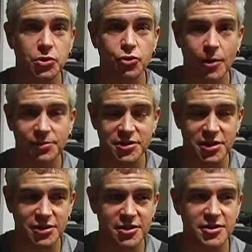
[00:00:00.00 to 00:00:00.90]
We grew up
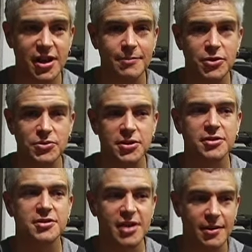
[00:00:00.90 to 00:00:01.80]
listening to the same music,
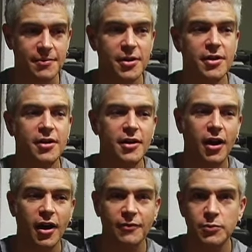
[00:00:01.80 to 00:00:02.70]
the same
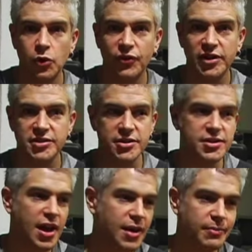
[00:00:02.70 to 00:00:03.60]
uh, movies, the
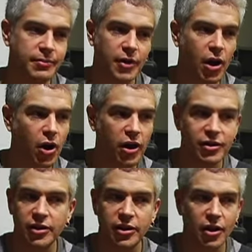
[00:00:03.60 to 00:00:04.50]
same
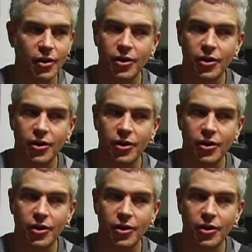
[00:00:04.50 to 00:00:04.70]
art, you